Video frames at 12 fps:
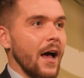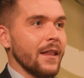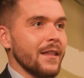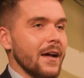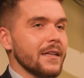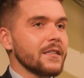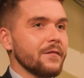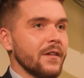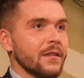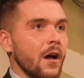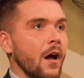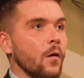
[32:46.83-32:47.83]
And that is the
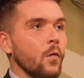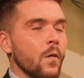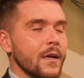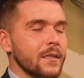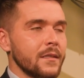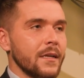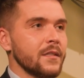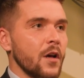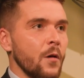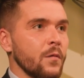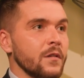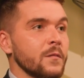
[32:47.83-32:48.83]
thing that I always say
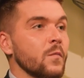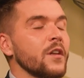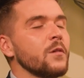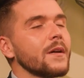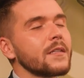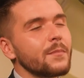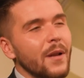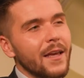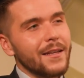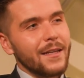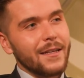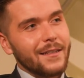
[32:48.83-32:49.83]
to owners. And when you
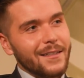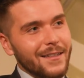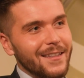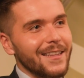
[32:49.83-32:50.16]
explain it,